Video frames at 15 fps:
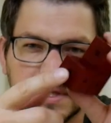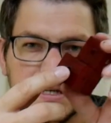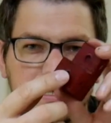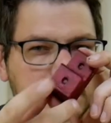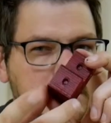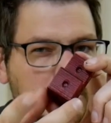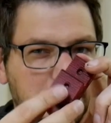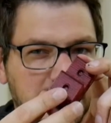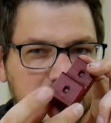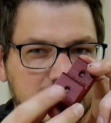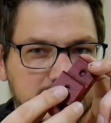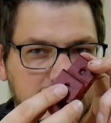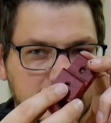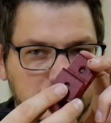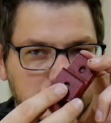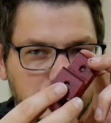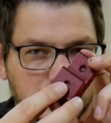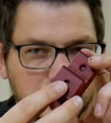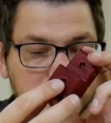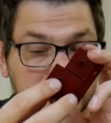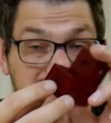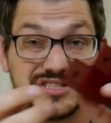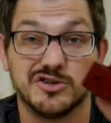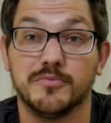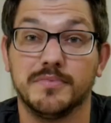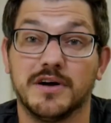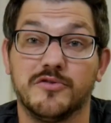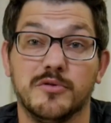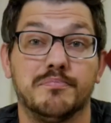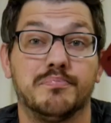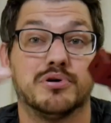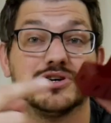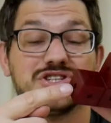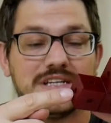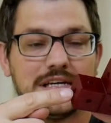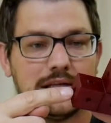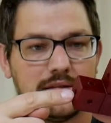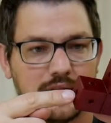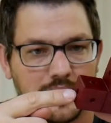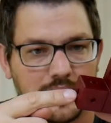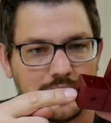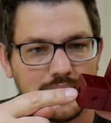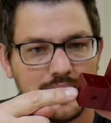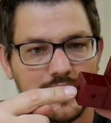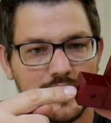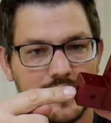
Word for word: still be accessible, still be able to be pushed in there,